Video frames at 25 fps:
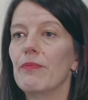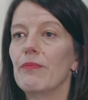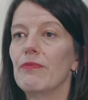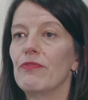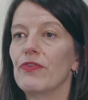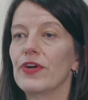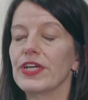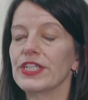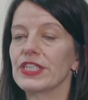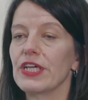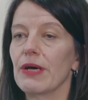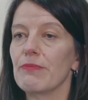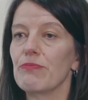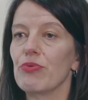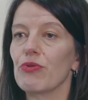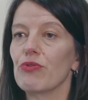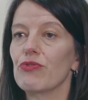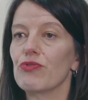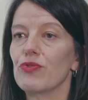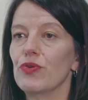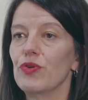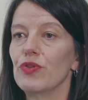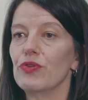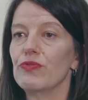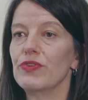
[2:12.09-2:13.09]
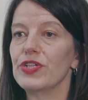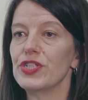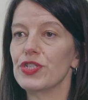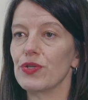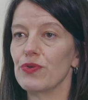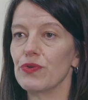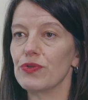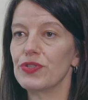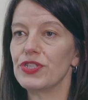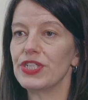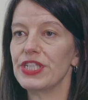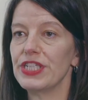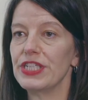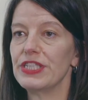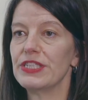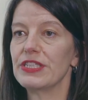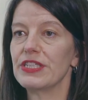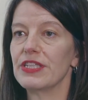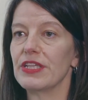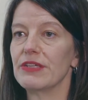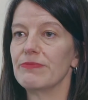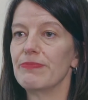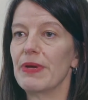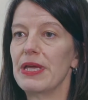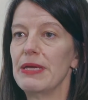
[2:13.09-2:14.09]
For example, through the resources
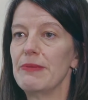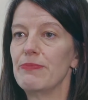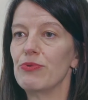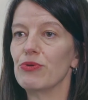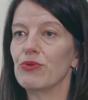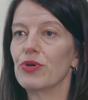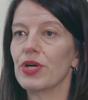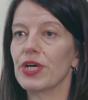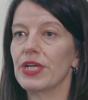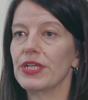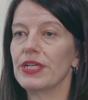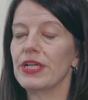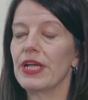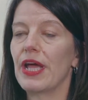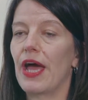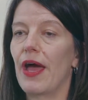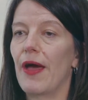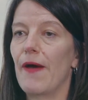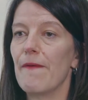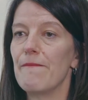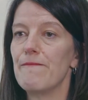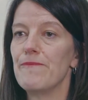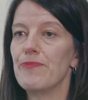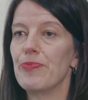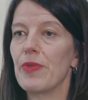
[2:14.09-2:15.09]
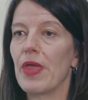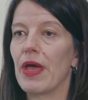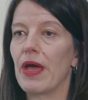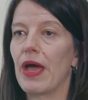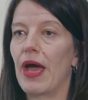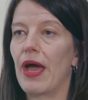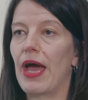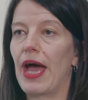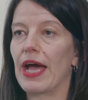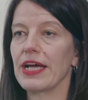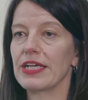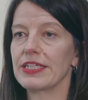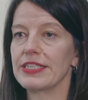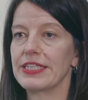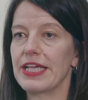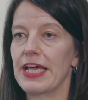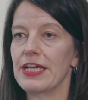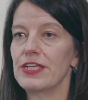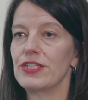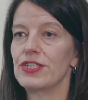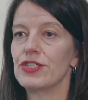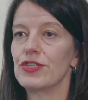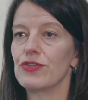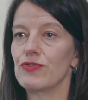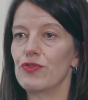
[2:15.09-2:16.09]
that people can
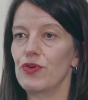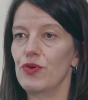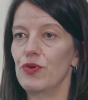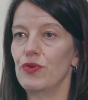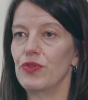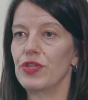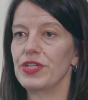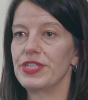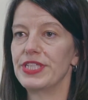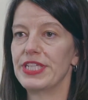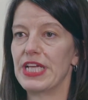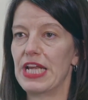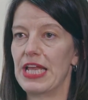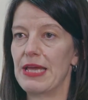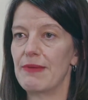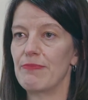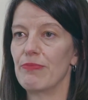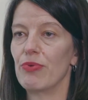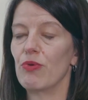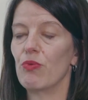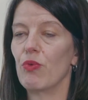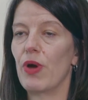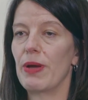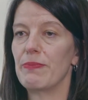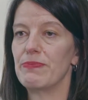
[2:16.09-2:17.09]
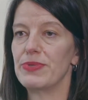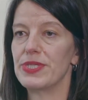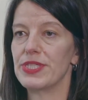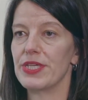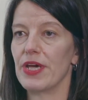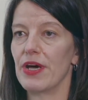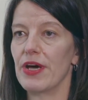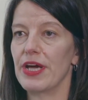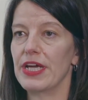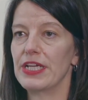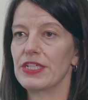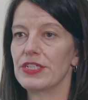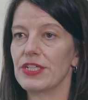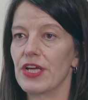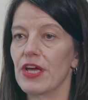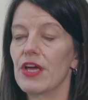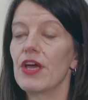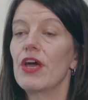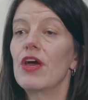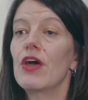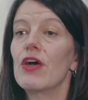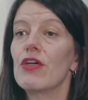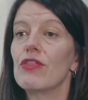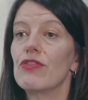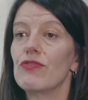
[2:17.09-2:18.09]
access through the CILIP website,
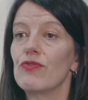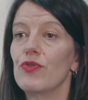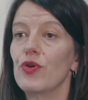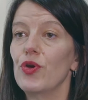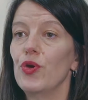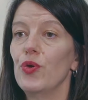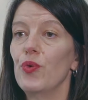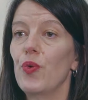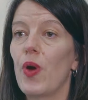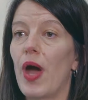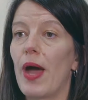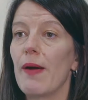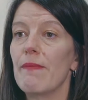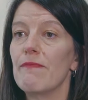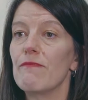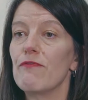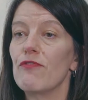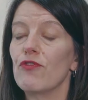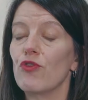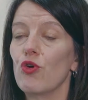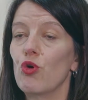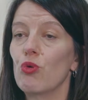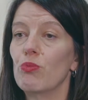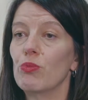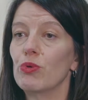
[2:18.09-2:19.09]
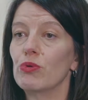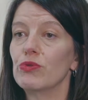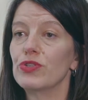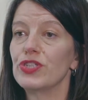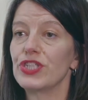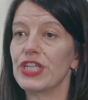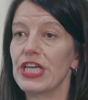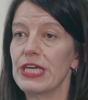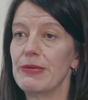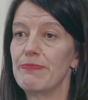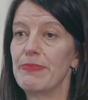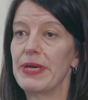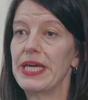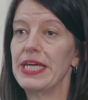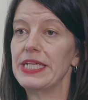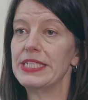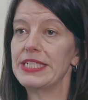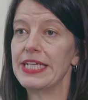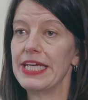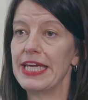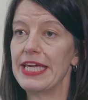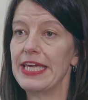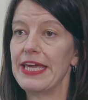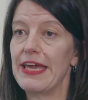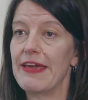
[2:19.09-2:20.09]
through formal
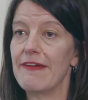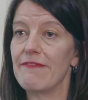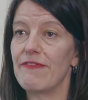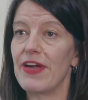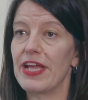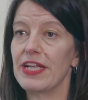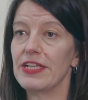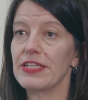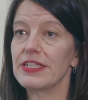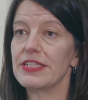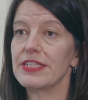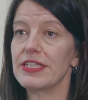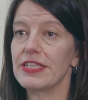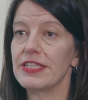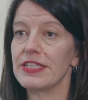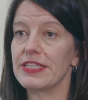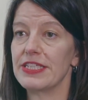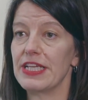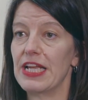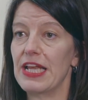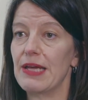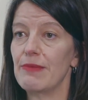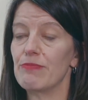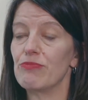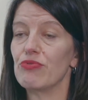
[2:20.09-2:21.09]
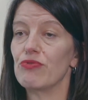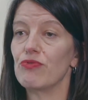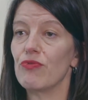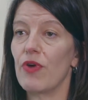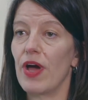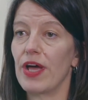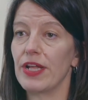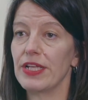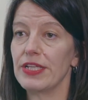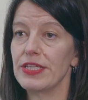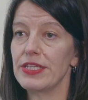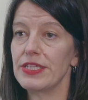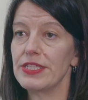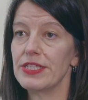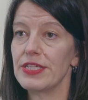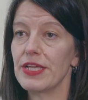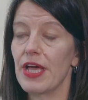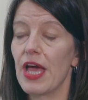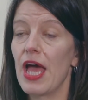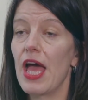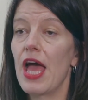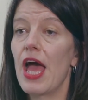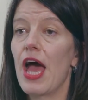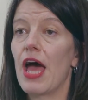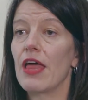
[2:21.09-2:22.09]
CPD events that CILIP runs,
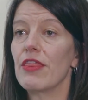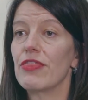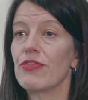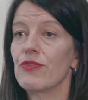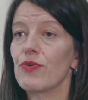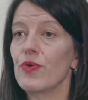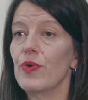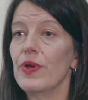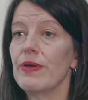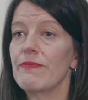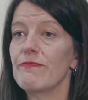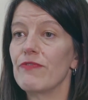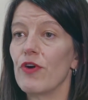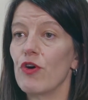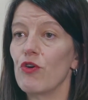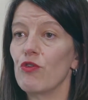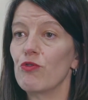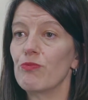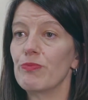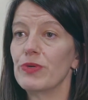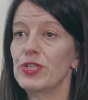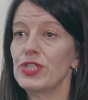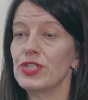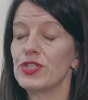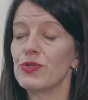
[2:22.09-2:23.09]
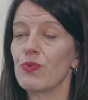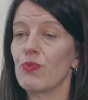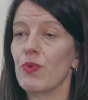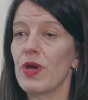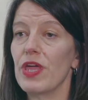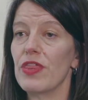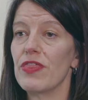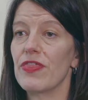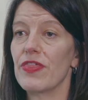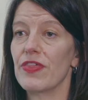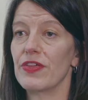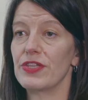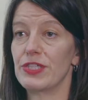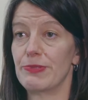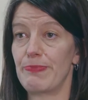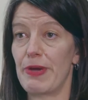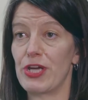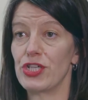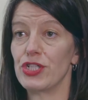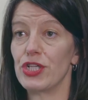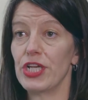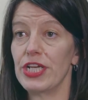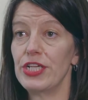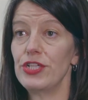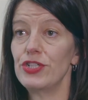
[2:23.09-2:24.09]
and through involvement with
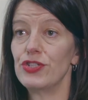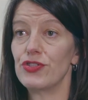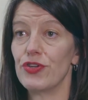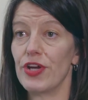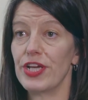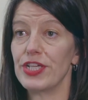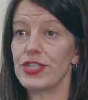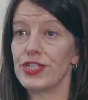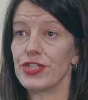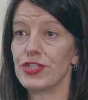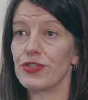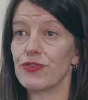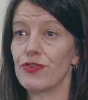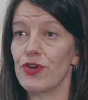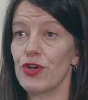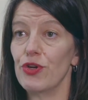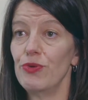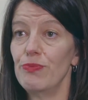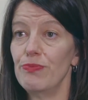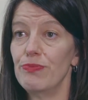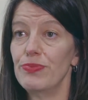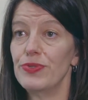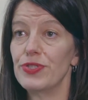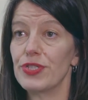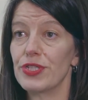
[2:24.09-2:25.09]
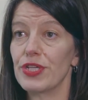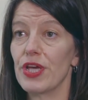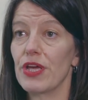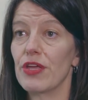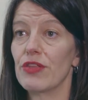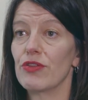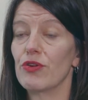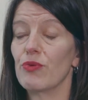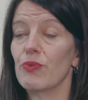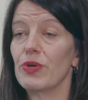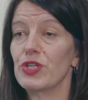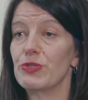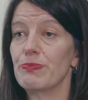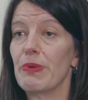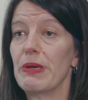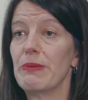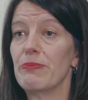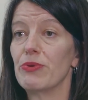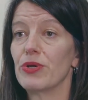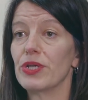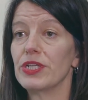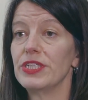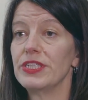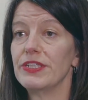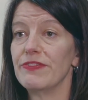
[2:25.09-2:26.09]
special interest groups through which
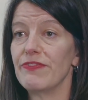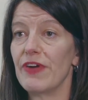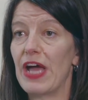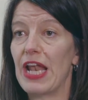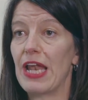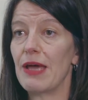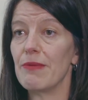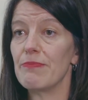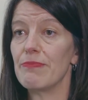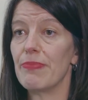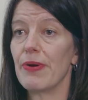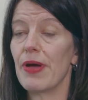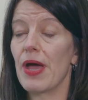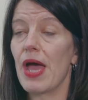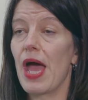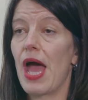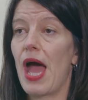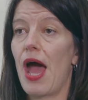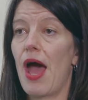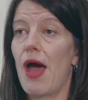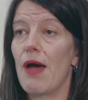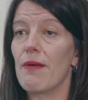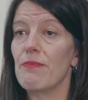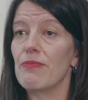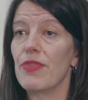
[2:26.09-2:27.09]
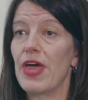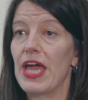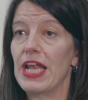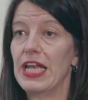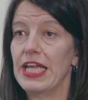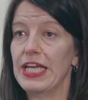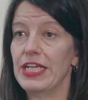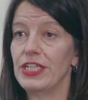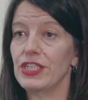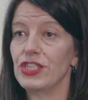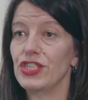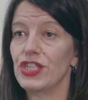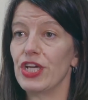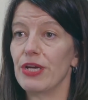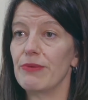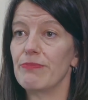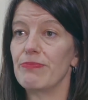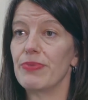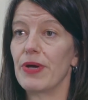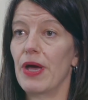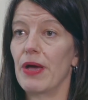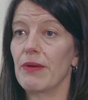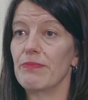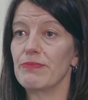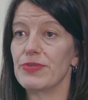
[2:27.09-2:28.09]
people can develop their leadership
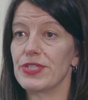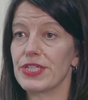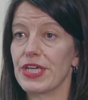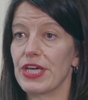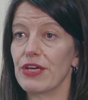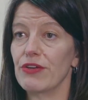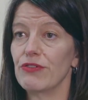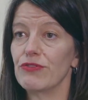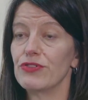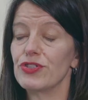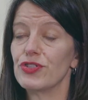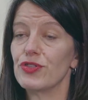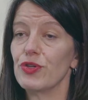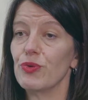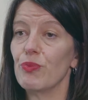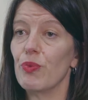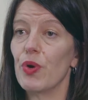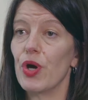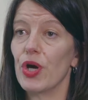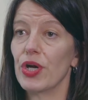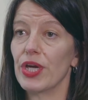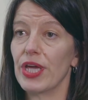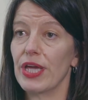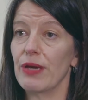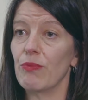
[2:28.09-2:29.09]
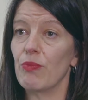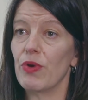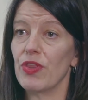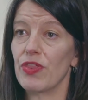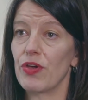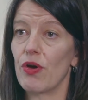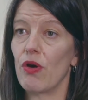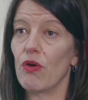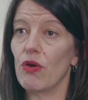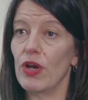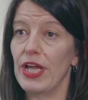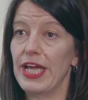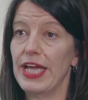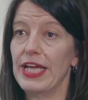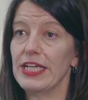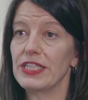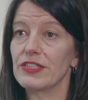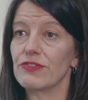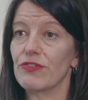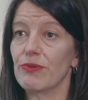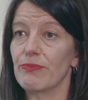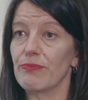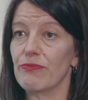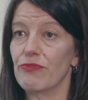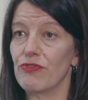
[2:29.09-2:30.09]
skills through working with
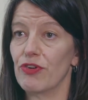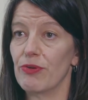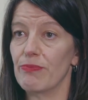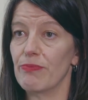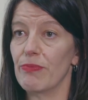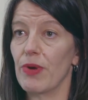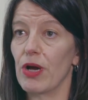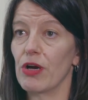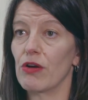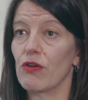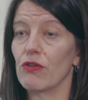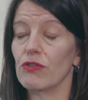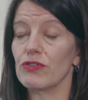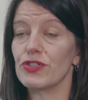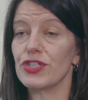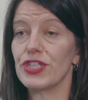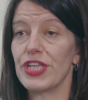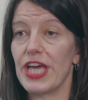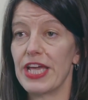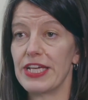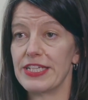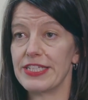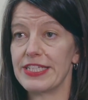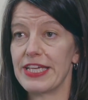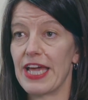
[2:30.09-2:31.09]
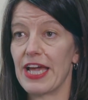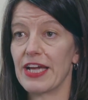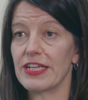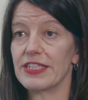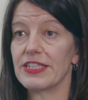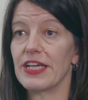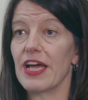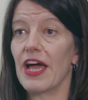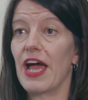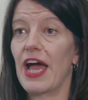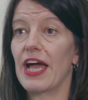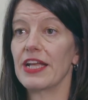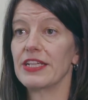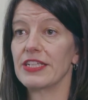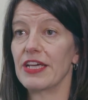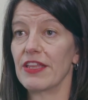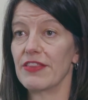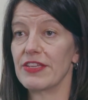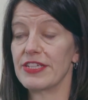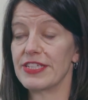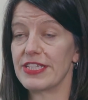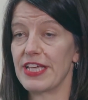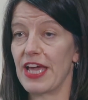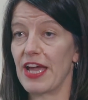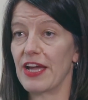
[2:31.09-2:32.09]
colleagues from across their sector and
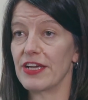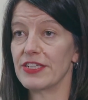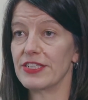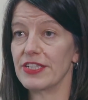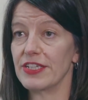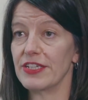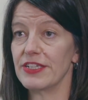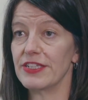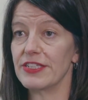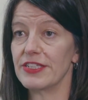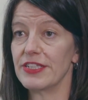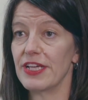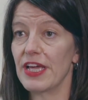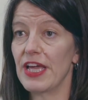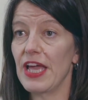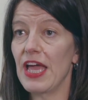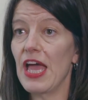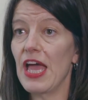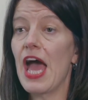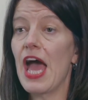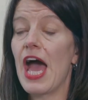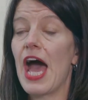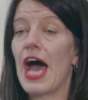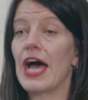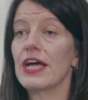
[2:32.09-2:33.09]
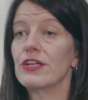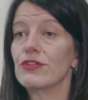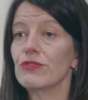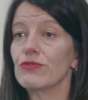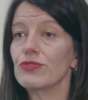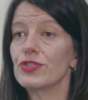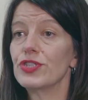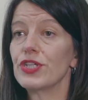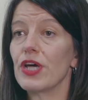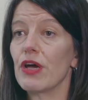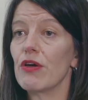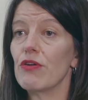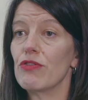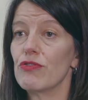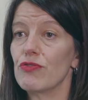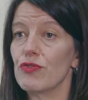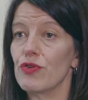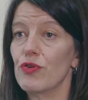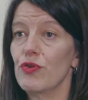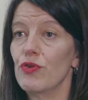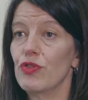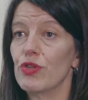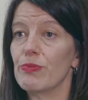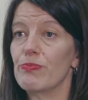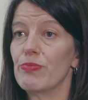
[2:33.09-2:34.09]
other sectors, and also
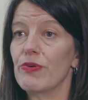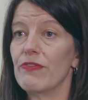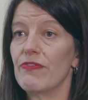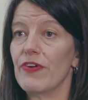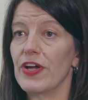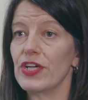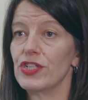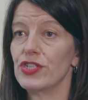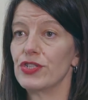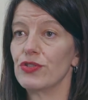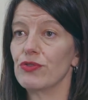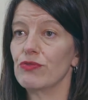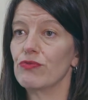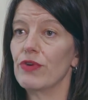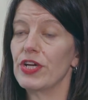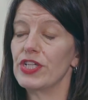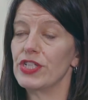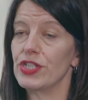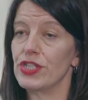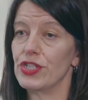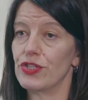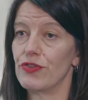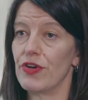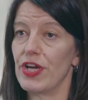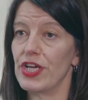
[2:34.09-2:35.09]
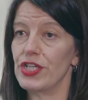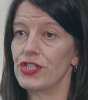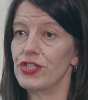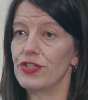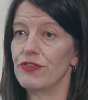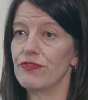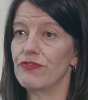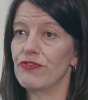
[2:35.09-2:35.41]
through the professional registration